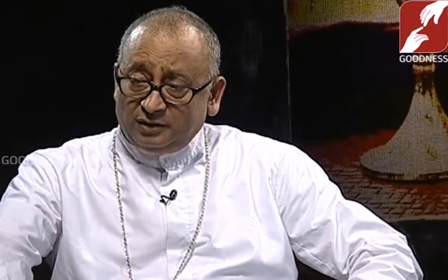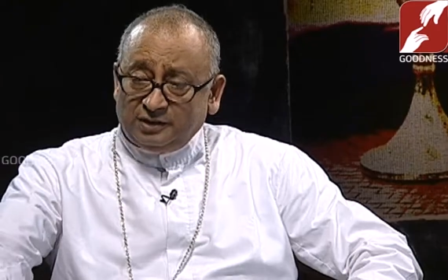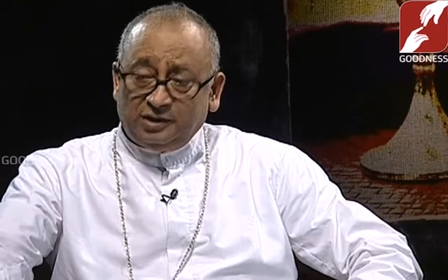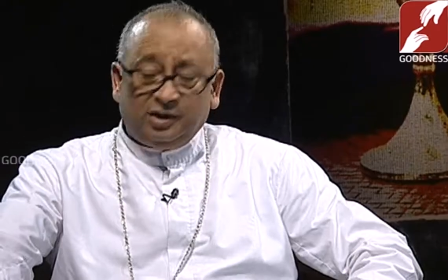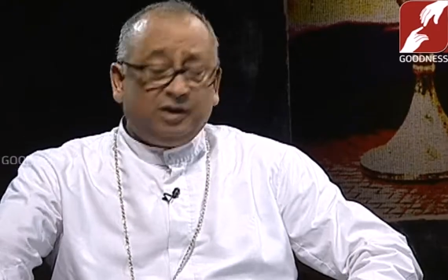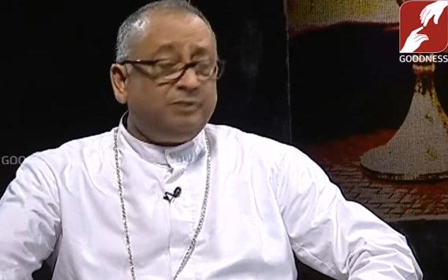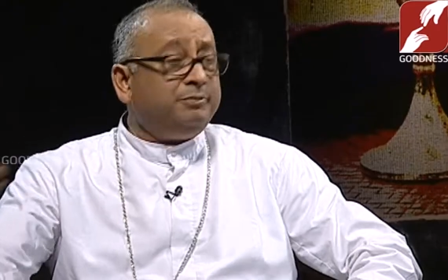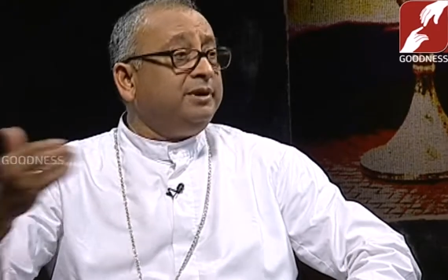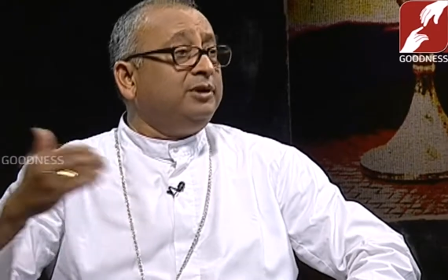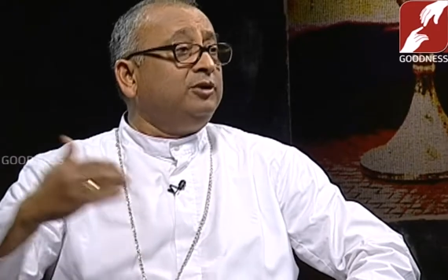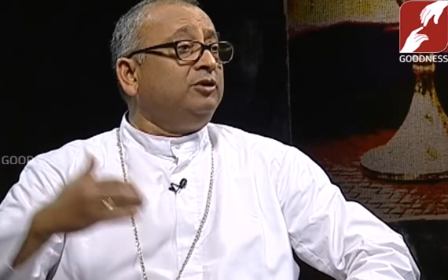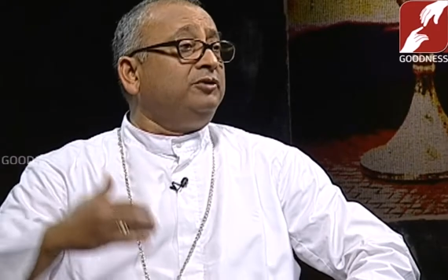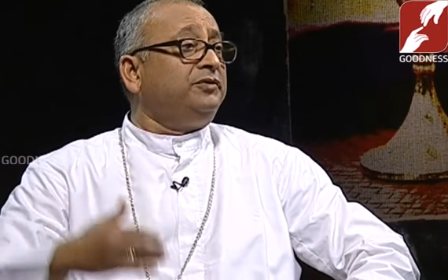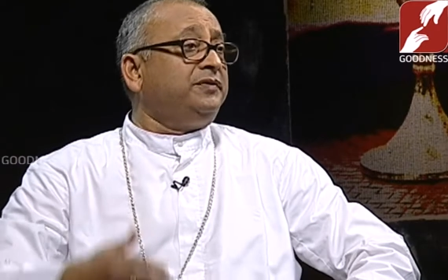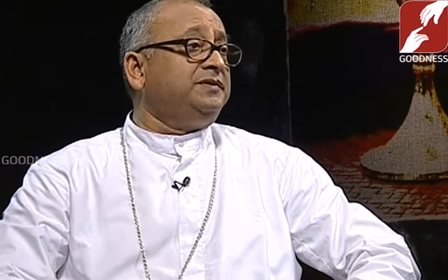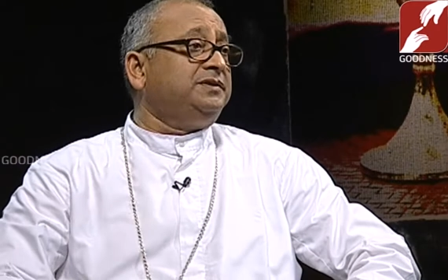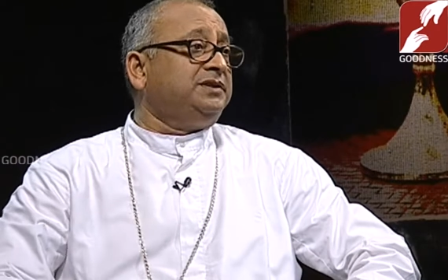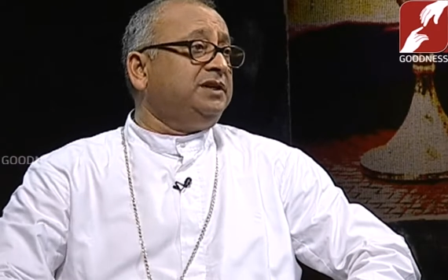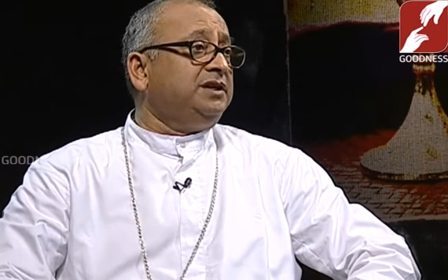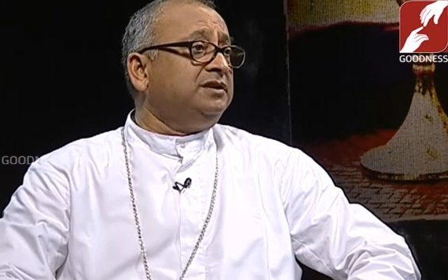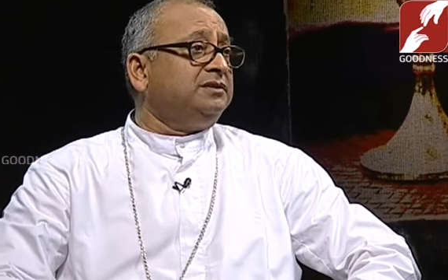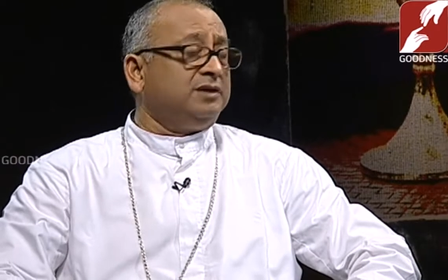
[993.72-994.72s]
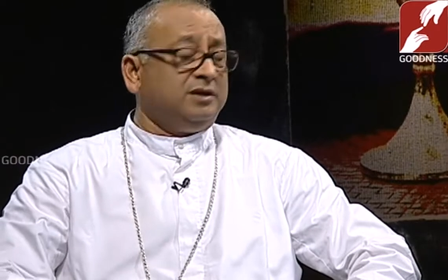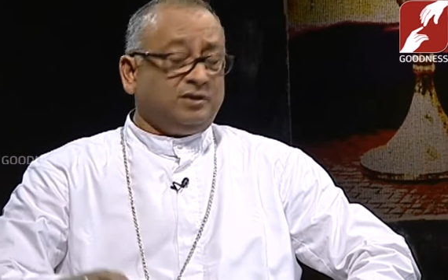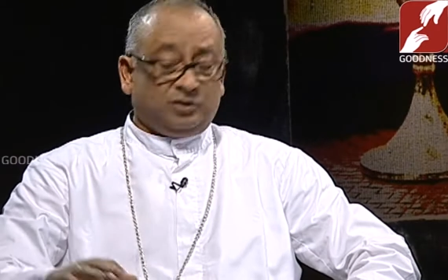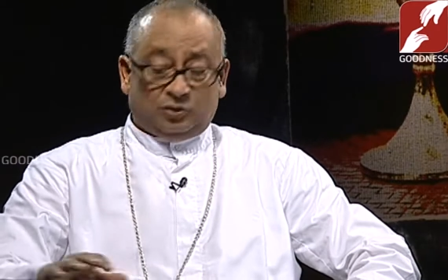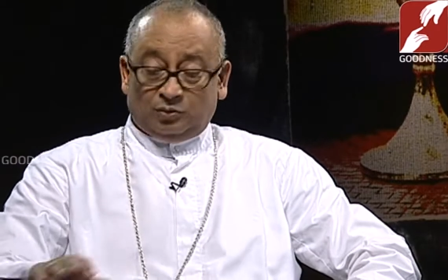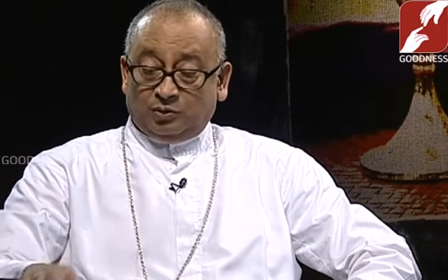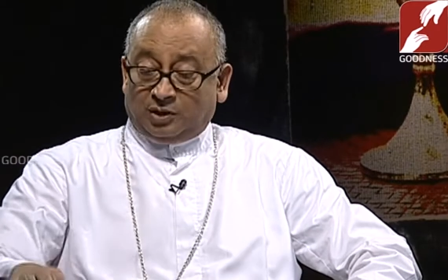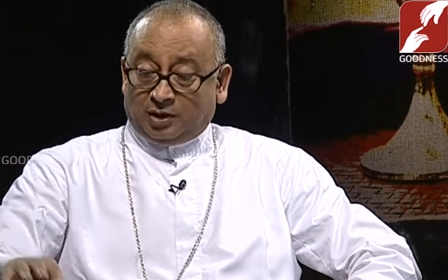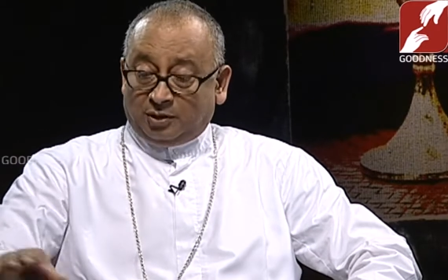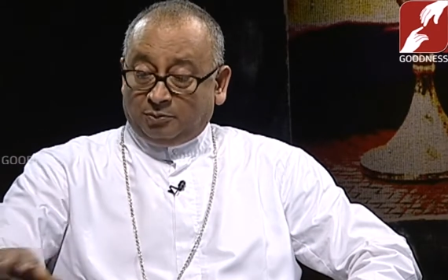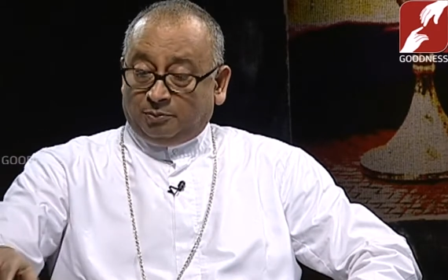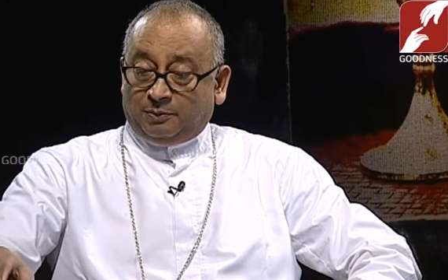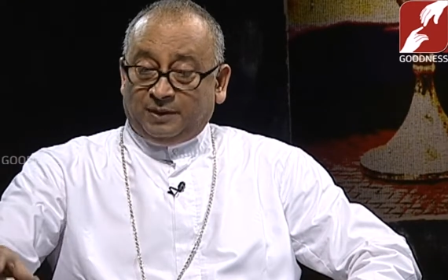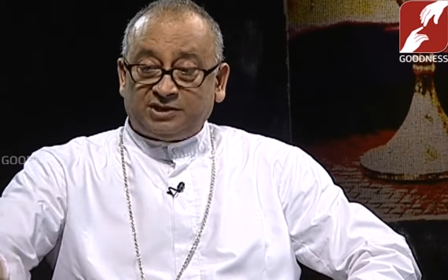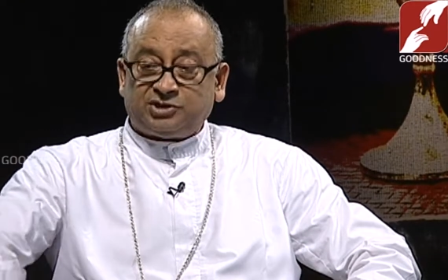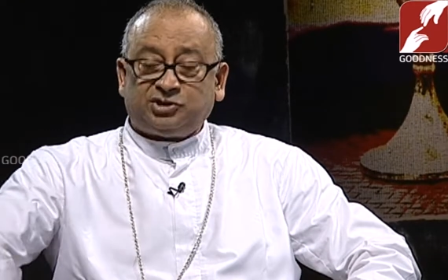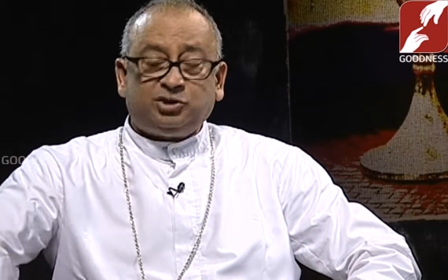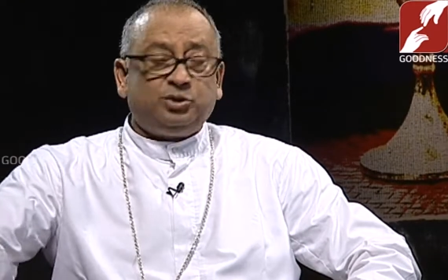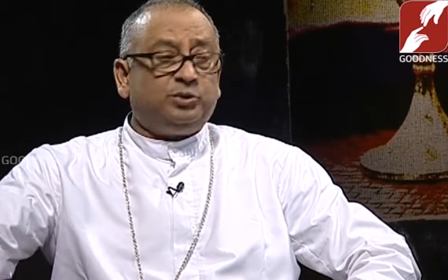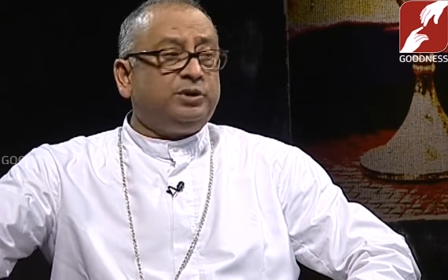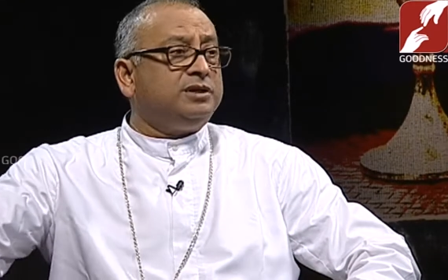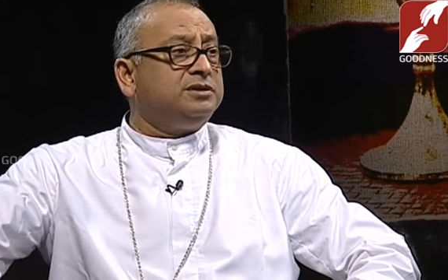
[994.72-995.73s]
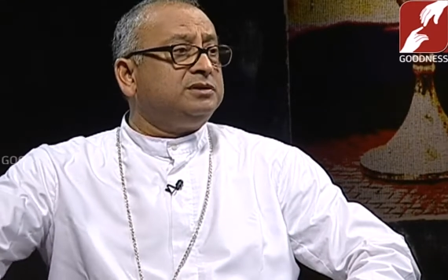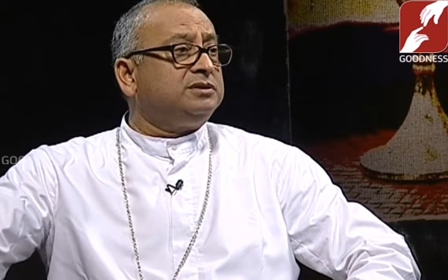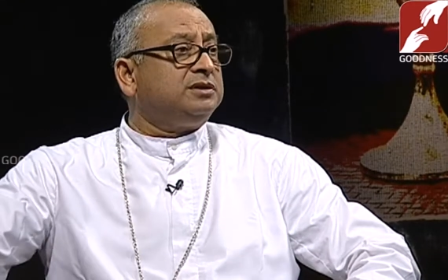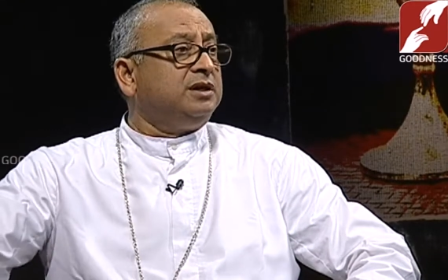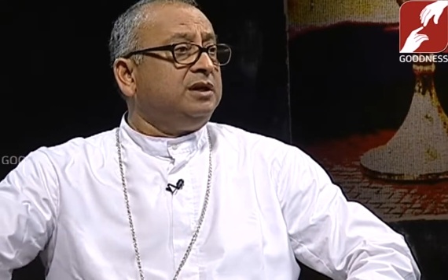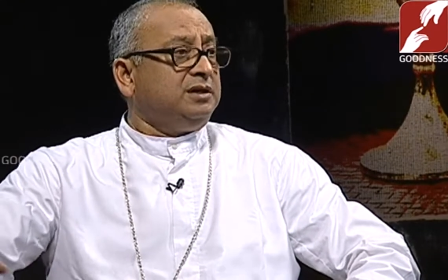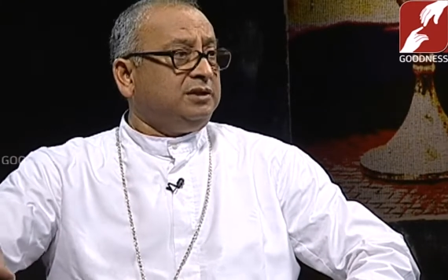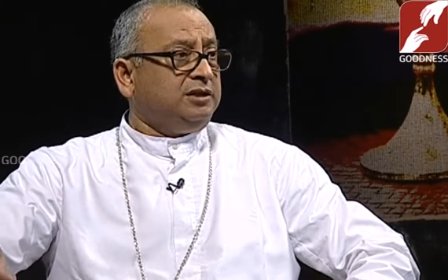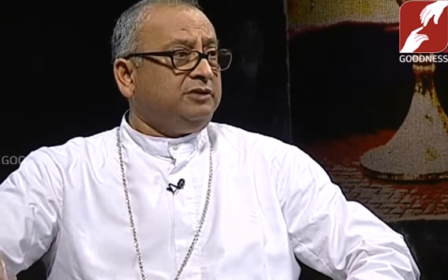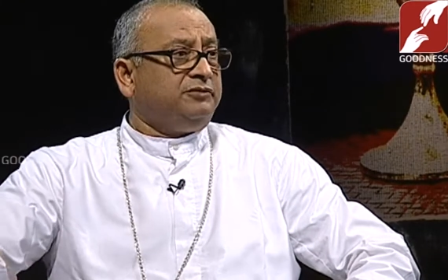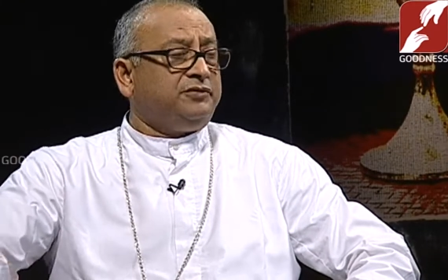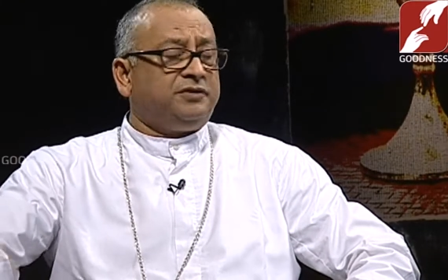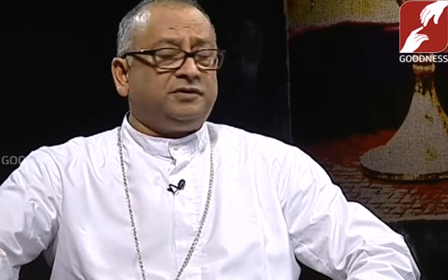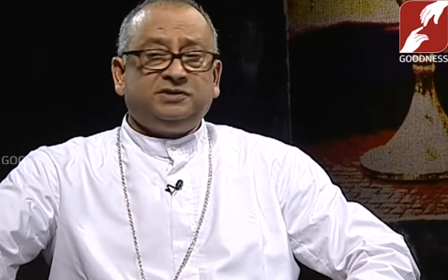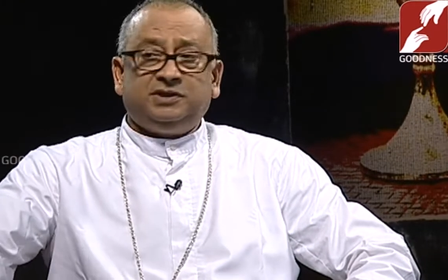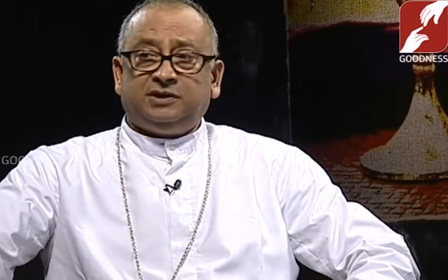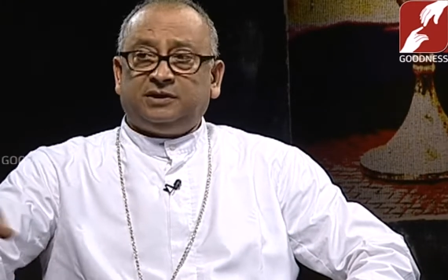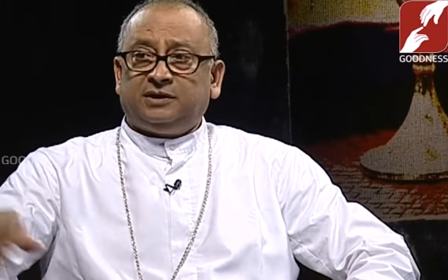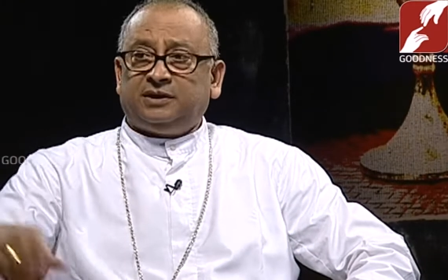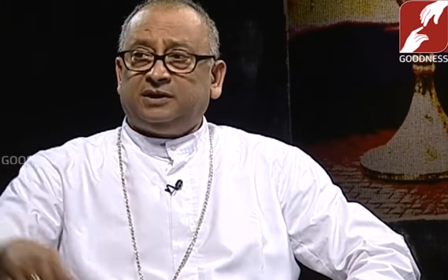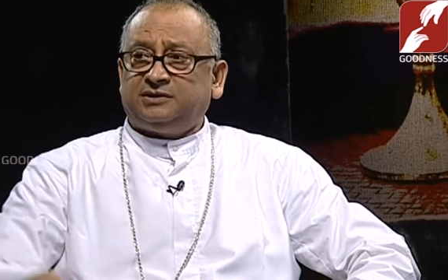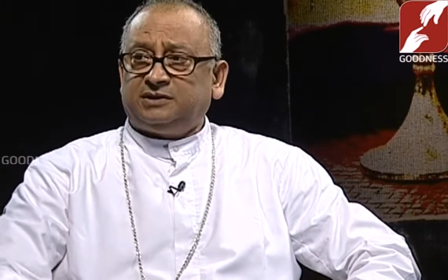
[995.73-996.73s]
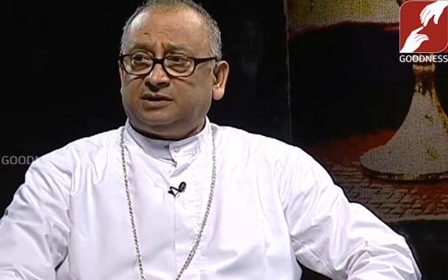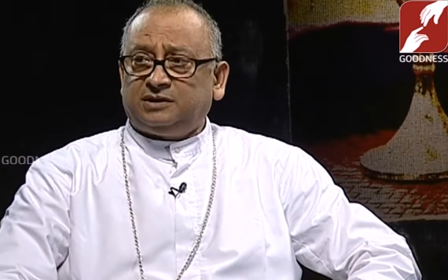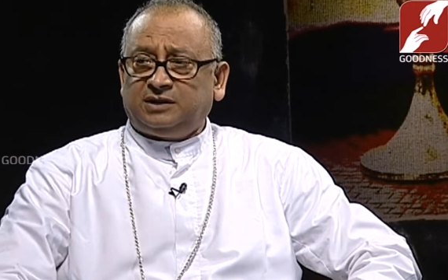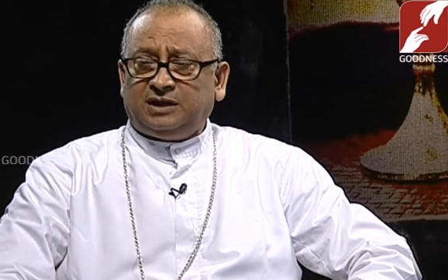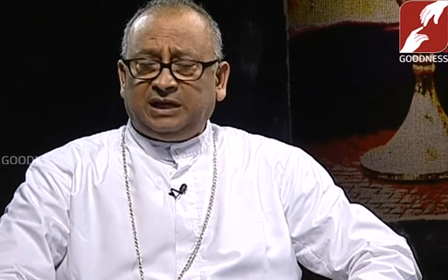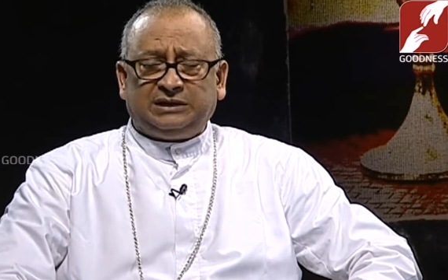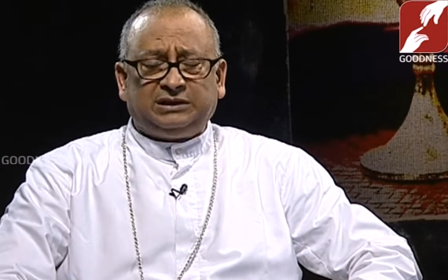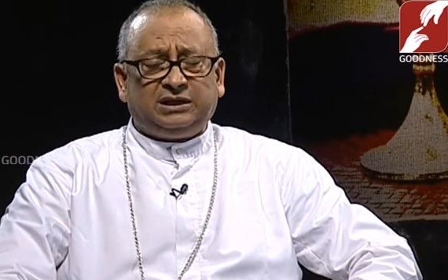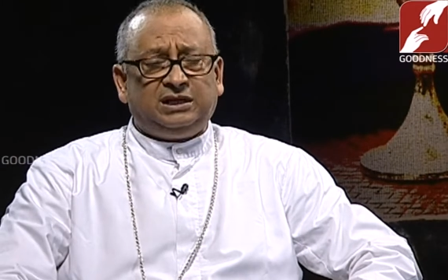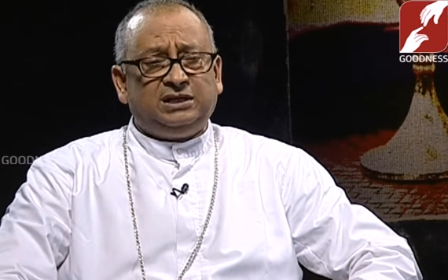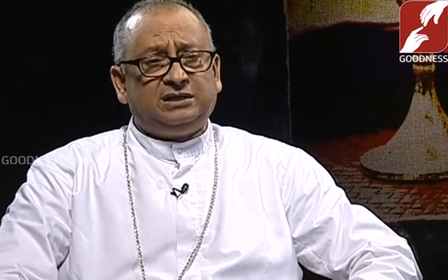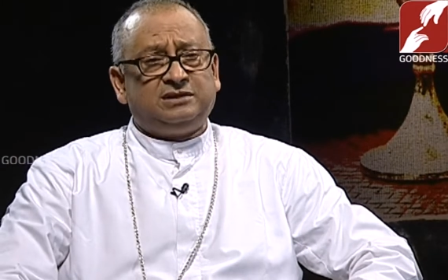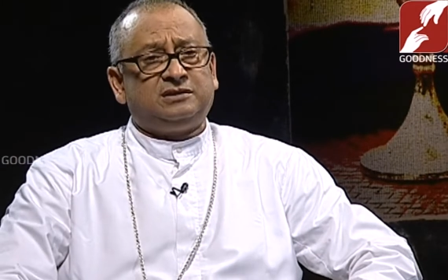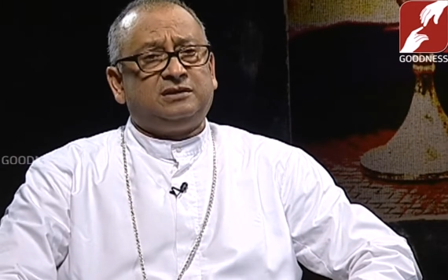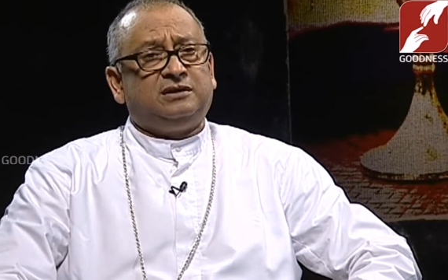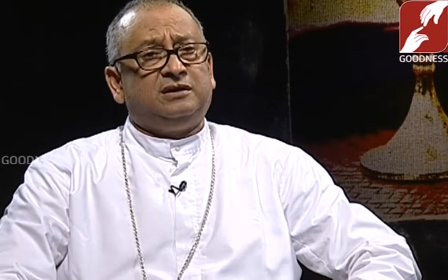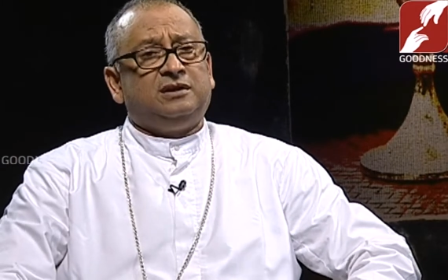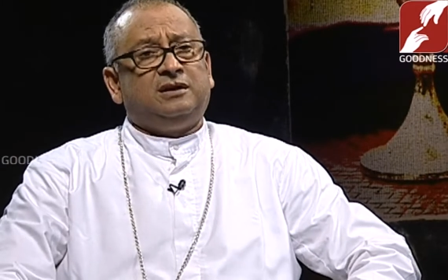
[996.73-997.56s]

government officers who are our past students, the first generation Catholics,